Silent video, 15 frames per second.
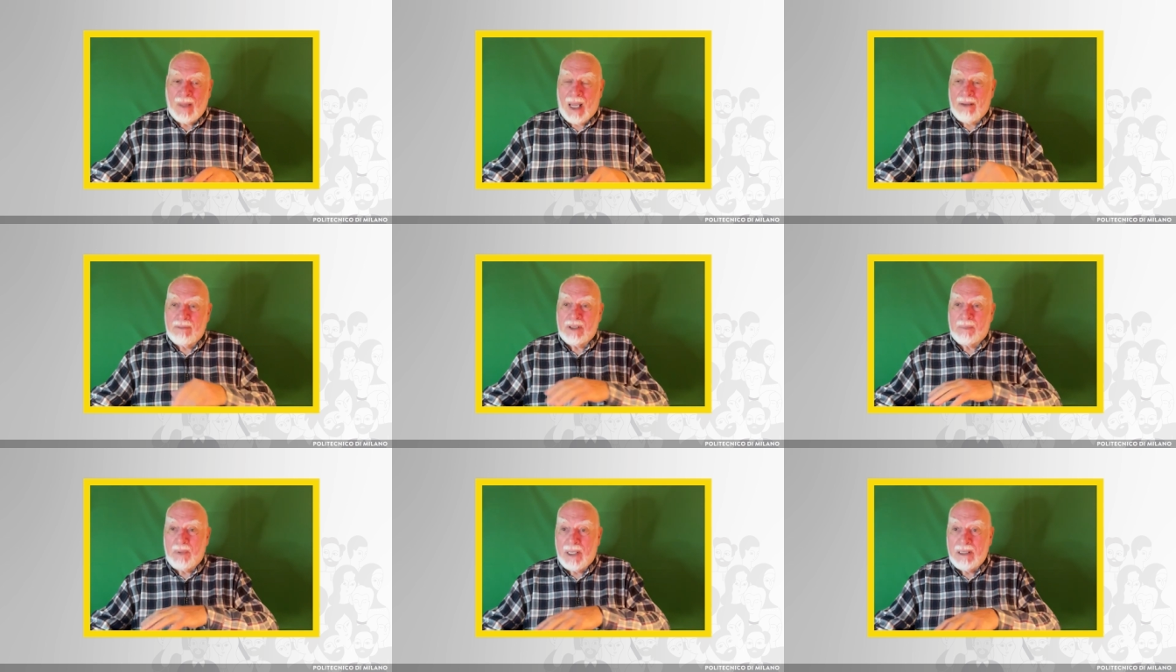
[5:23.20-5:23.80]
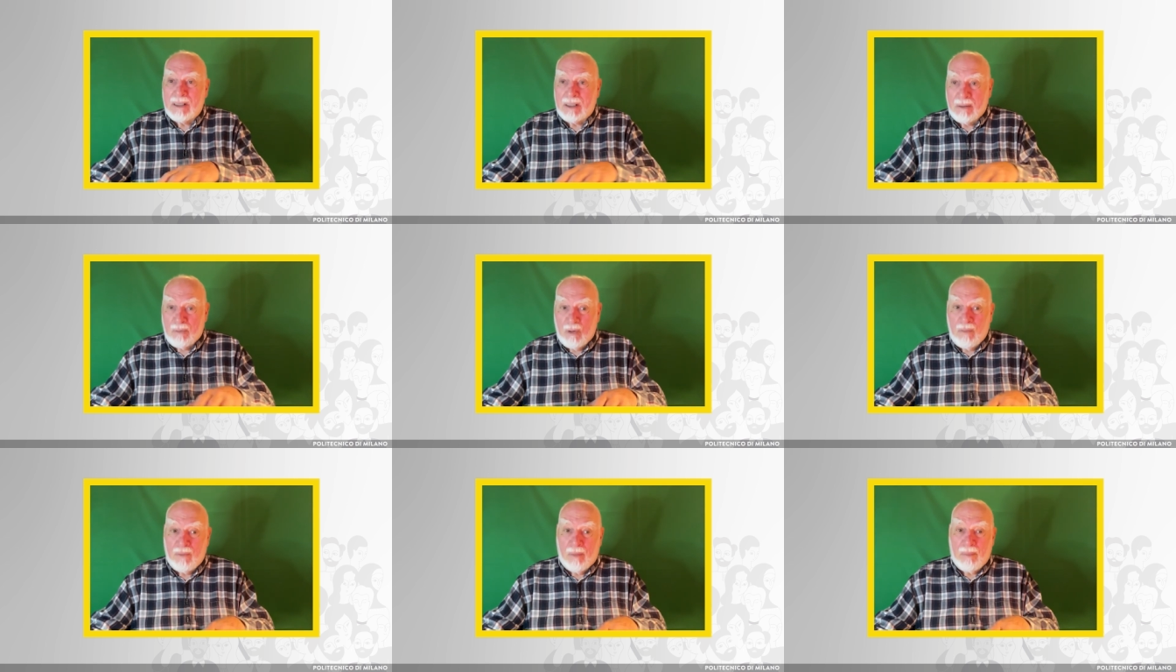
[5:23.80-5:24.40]
I have space to
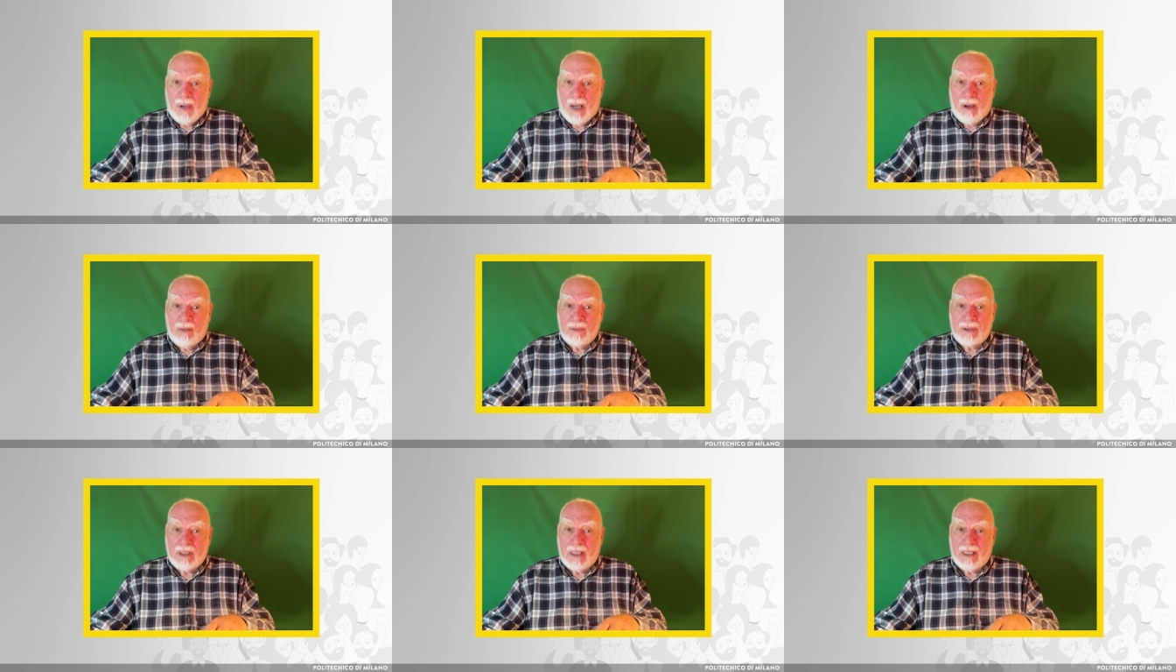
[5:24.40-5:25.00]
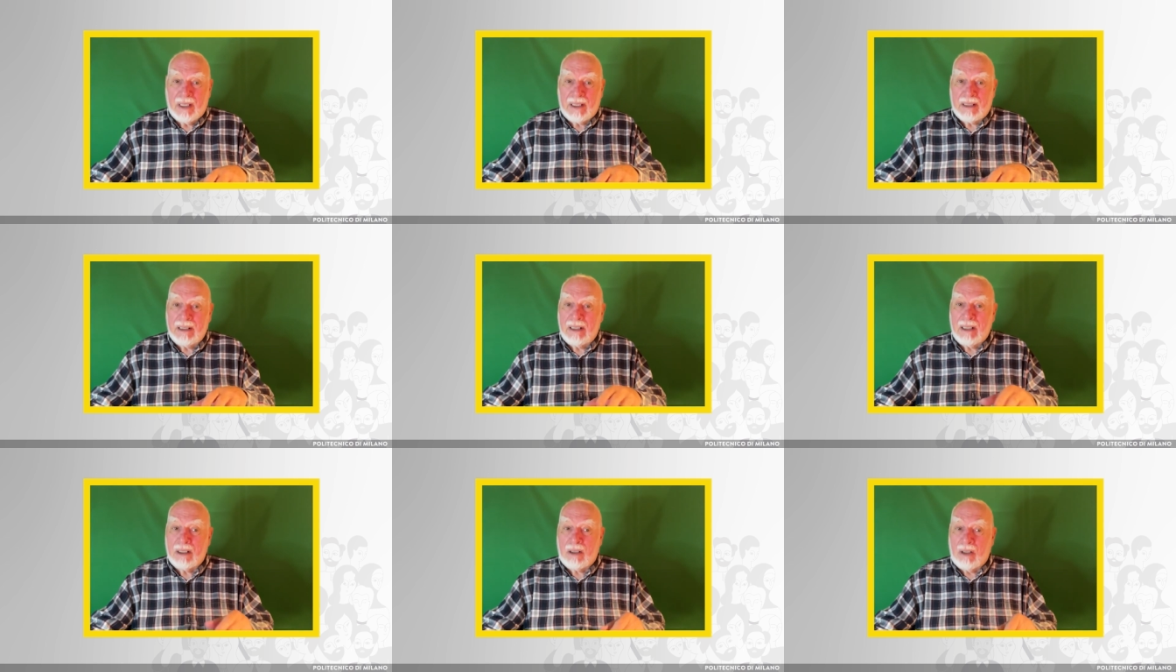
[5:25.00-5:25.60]
move about and I can
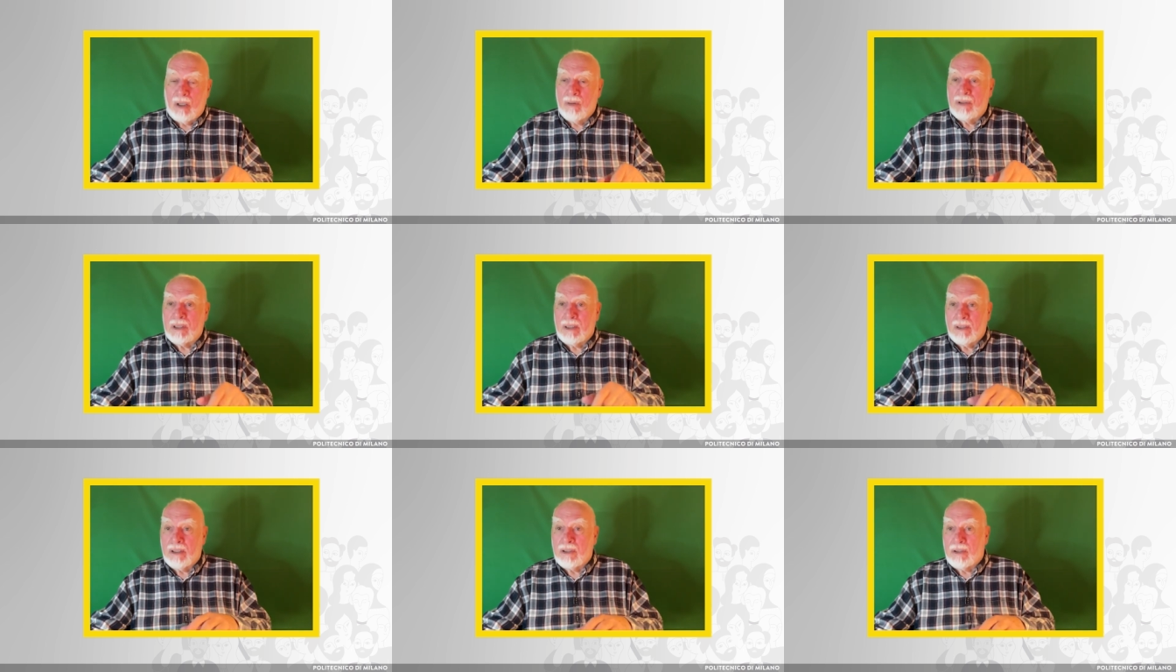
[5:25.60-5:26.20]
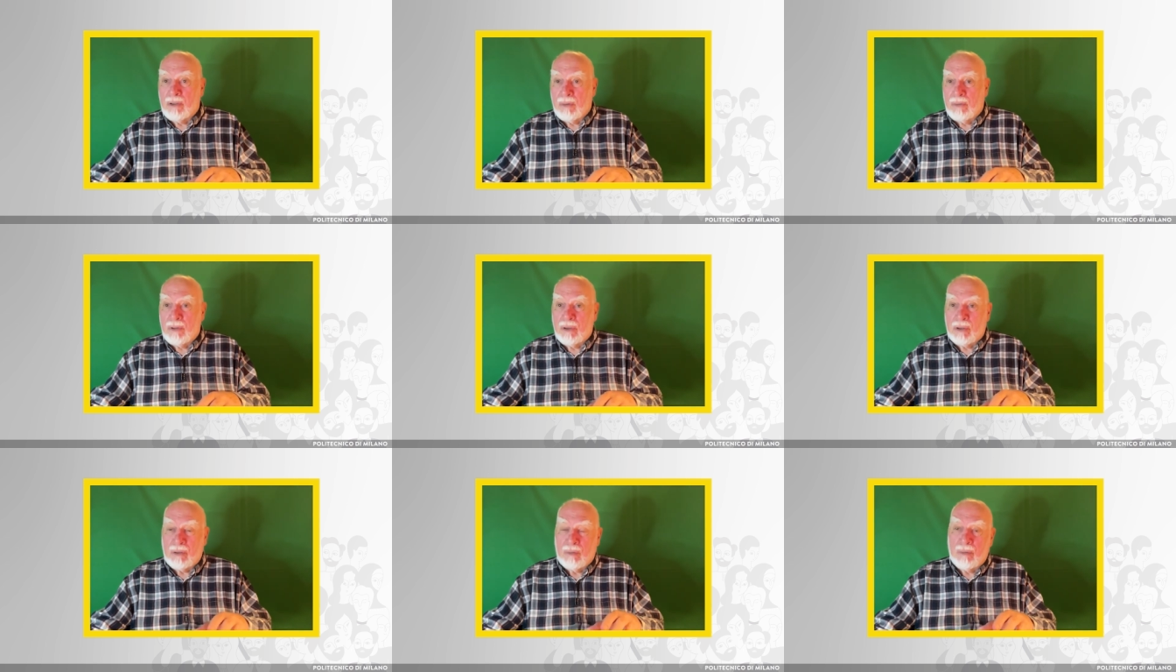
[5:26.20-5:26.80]
get close to the
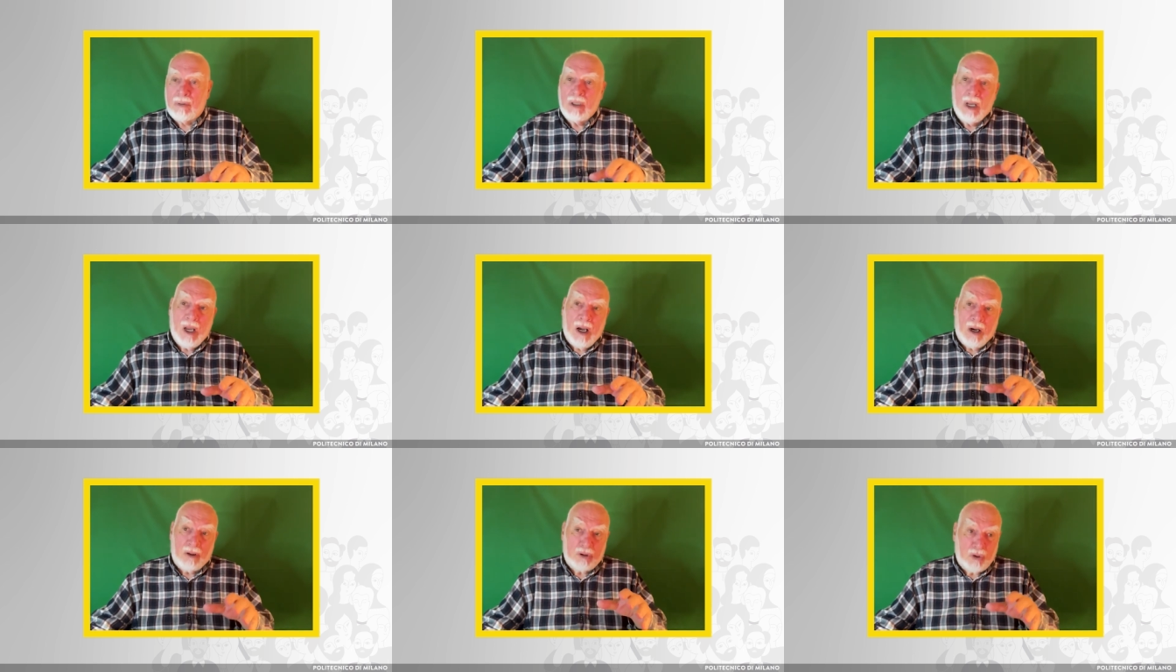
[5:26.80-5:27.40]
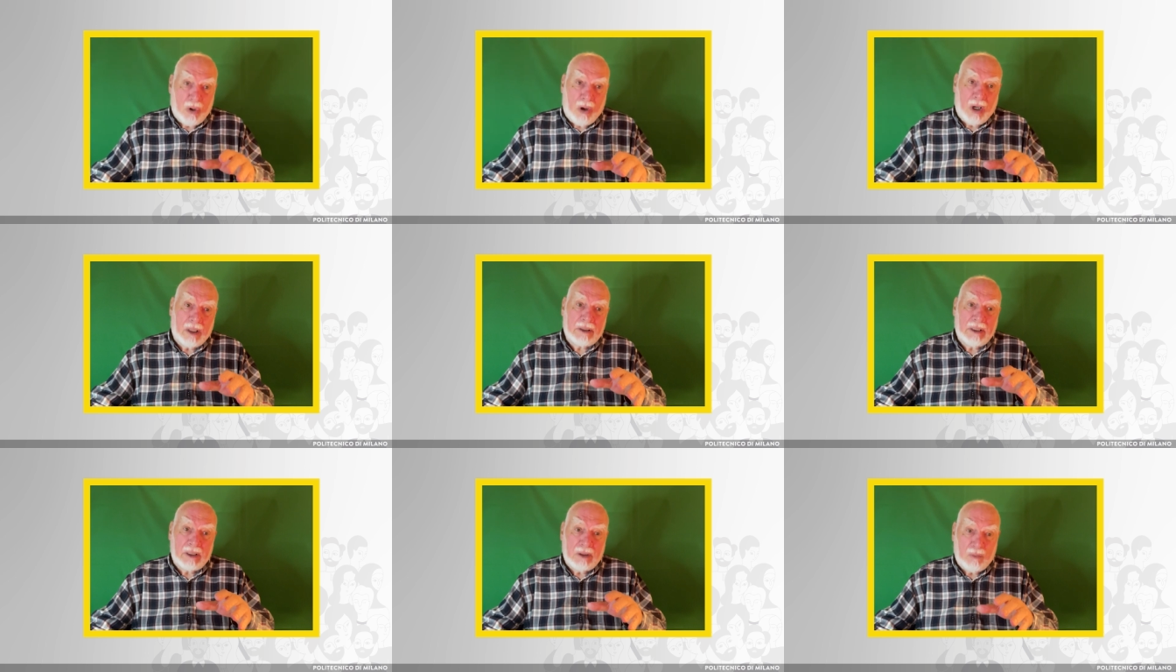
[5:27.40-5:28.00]
students who are
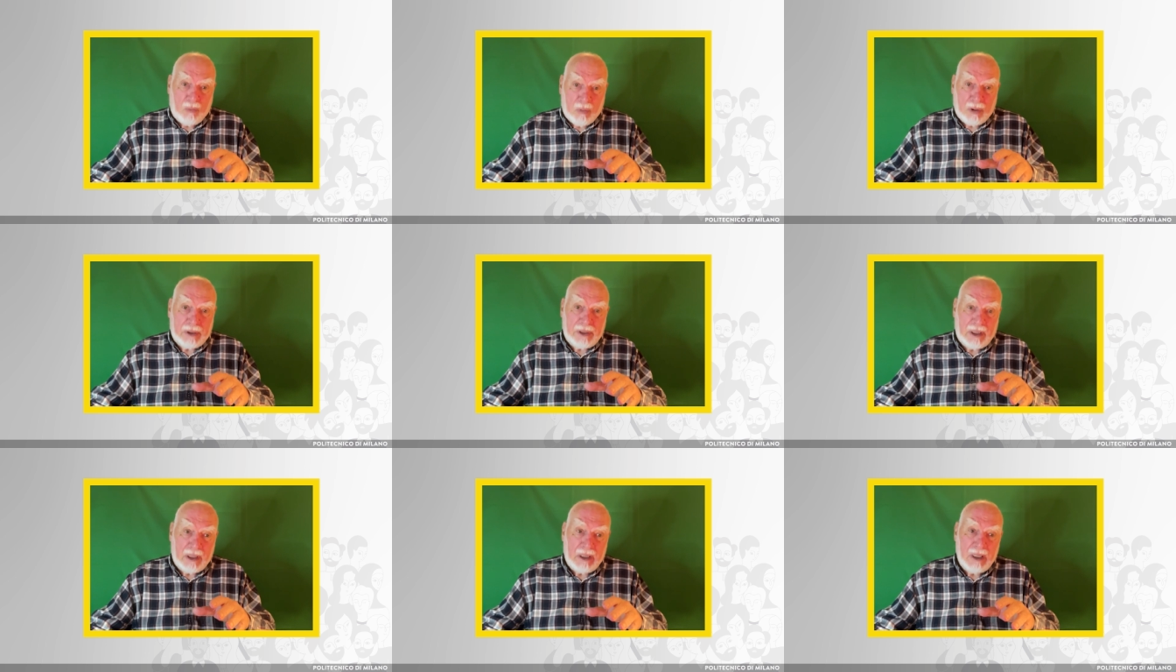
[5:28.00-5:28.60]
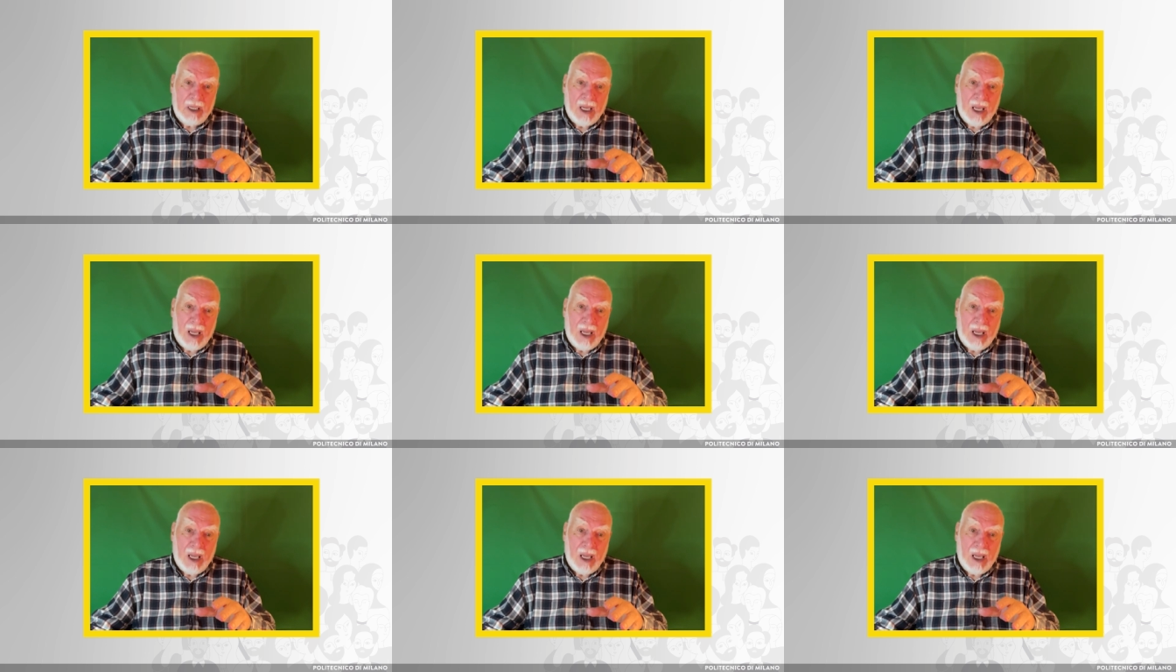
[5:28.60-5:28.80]
talking and working